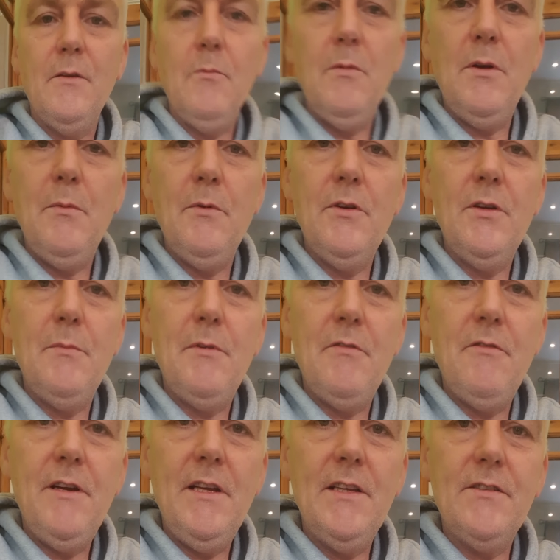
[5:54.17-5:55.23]
we're going to be
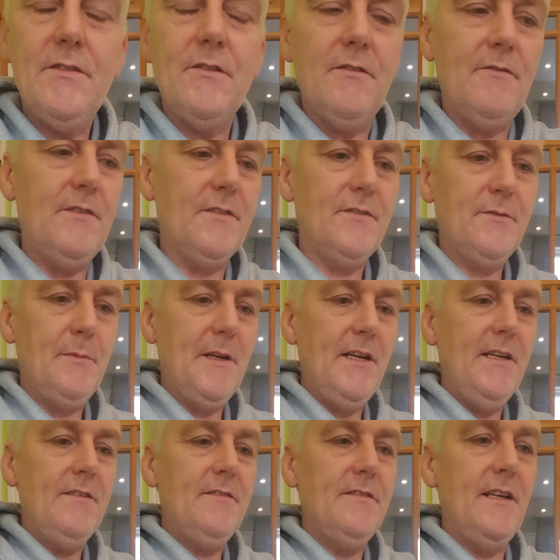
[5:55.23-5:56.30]
really stuck for
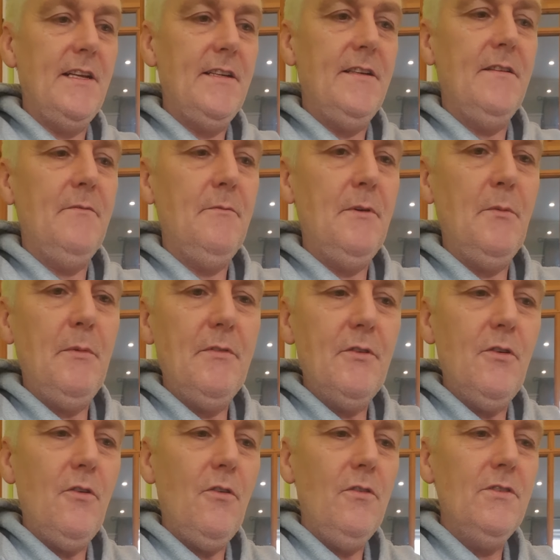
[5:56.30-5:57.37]
space, then we've
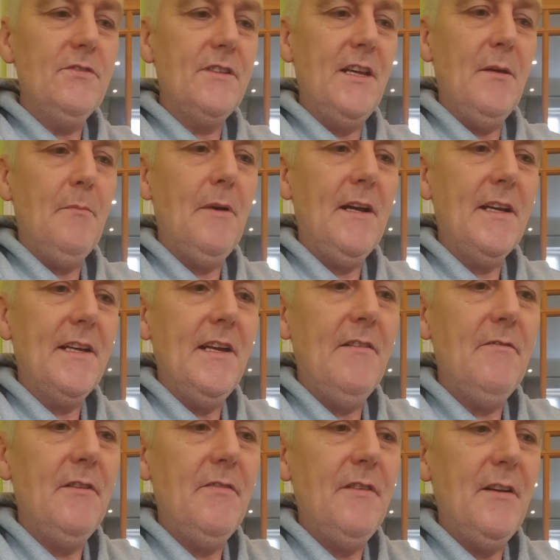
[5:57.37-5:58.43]
cut all this kit back and
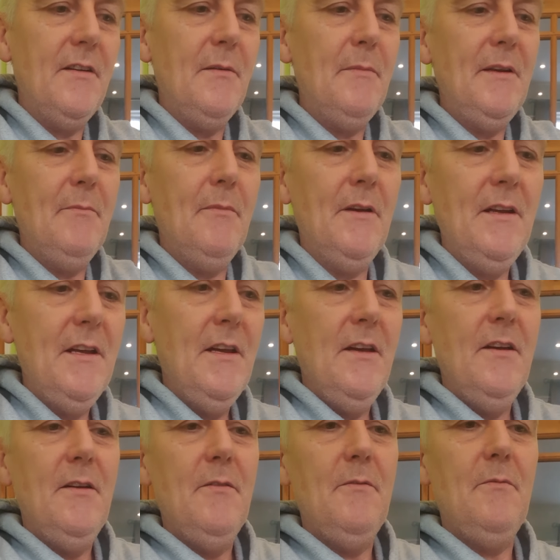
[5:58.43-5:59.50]
everything. I mean,
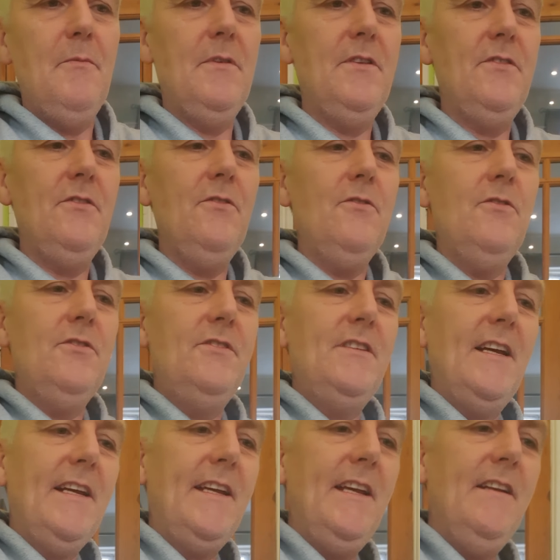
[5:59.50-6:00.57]
there's no good
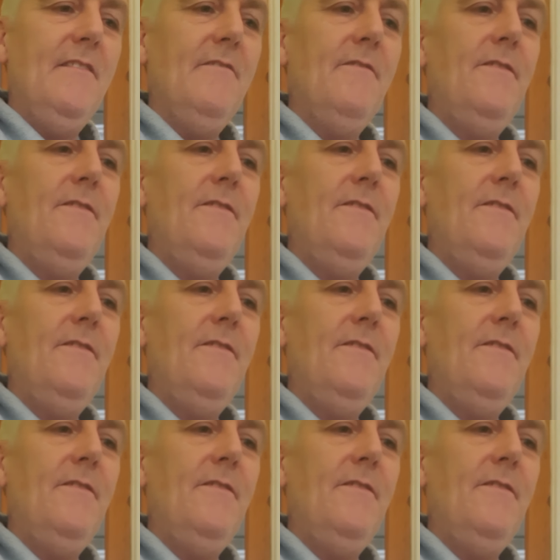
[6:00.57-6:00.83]
taking